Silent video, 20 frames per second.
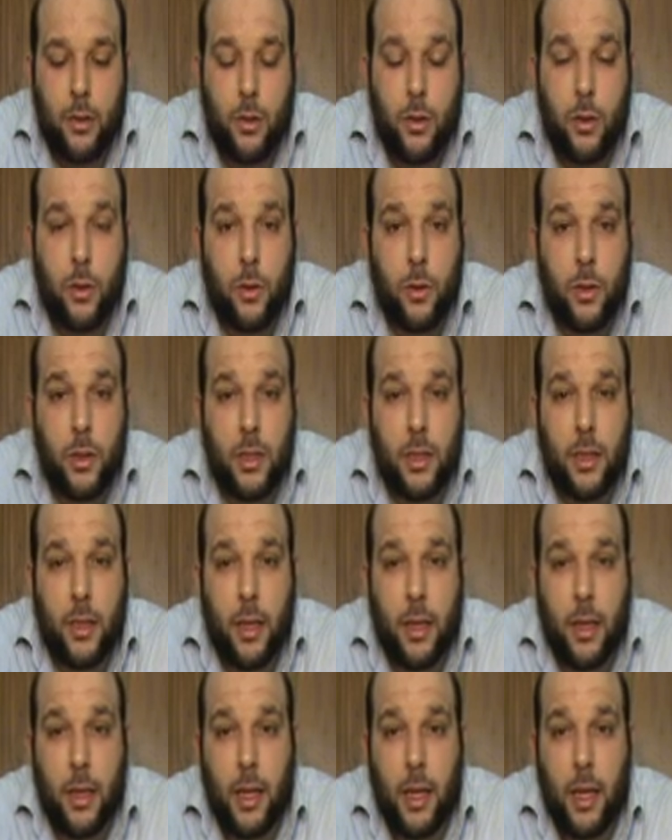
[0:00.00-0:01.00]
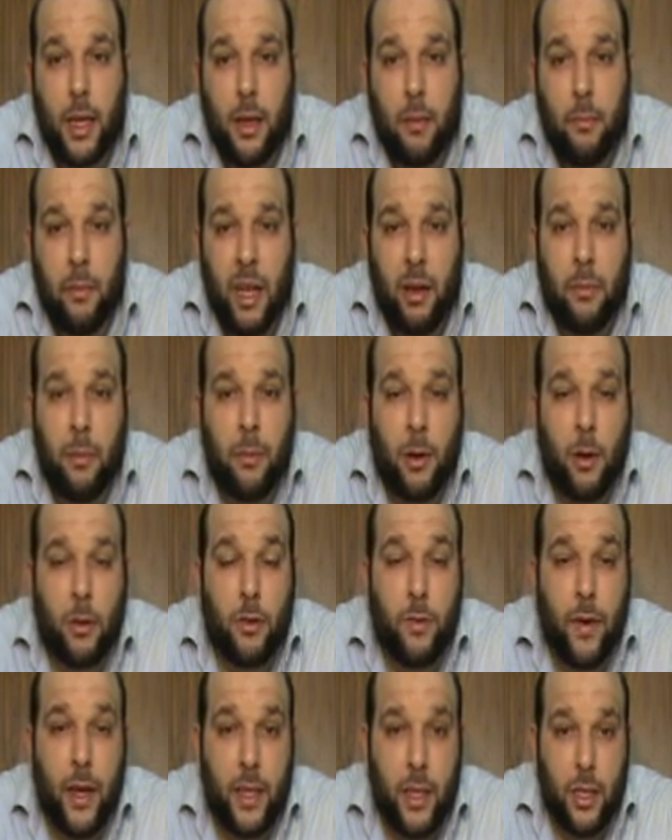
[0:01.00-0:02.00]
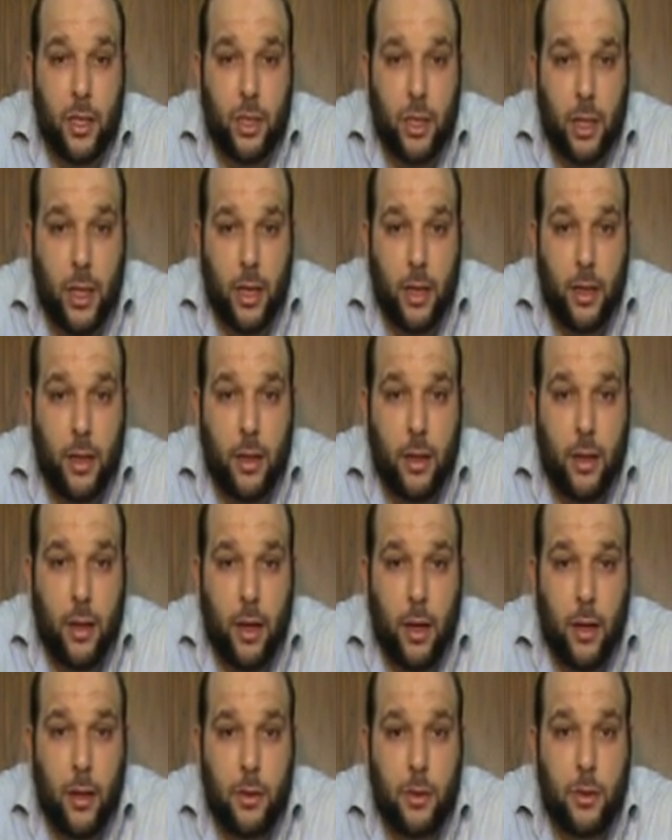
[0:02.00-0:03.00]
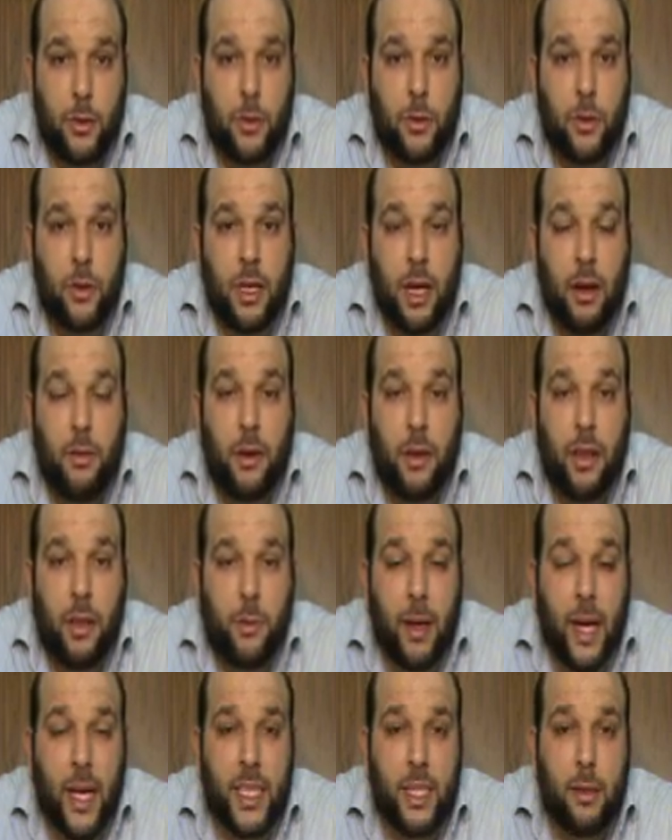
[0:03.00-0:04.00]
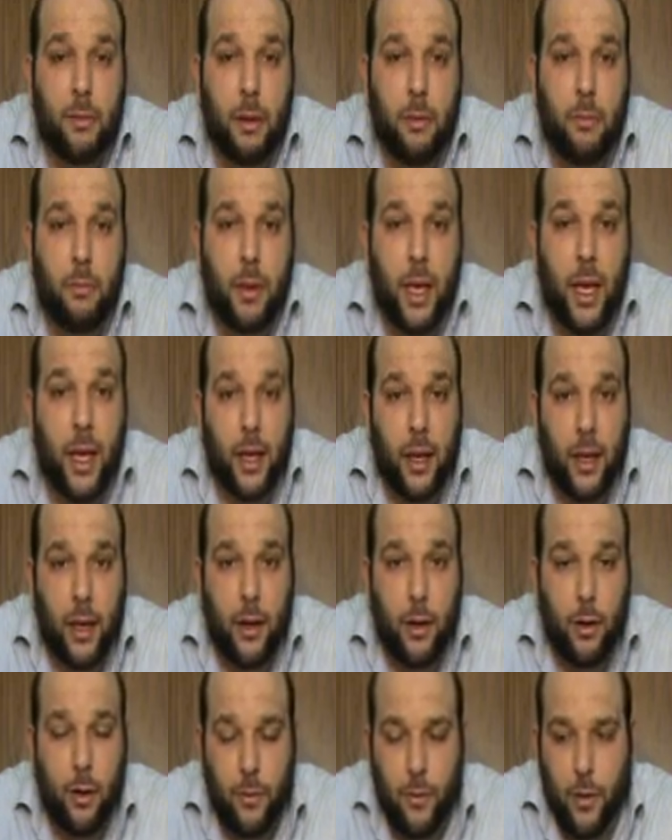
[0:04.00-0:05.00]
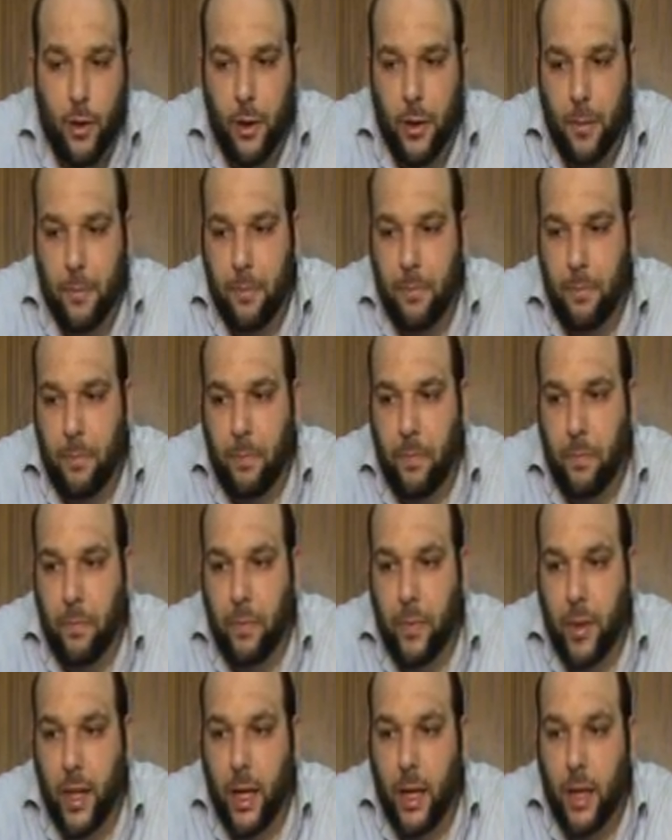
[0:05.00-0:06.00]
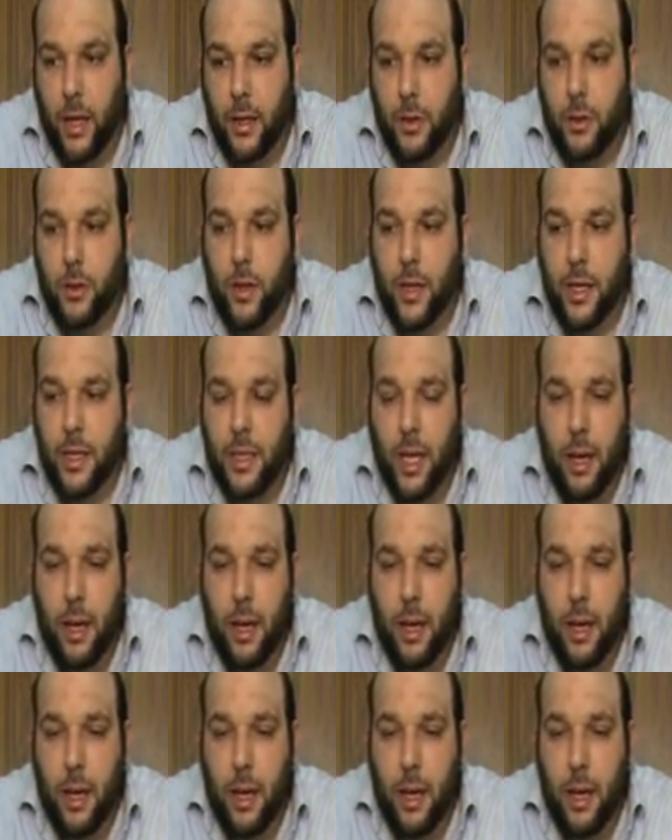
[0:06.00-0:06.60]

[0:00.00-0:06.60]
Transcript: to use the minimum amount of energy to cover the maximum area or volume. So the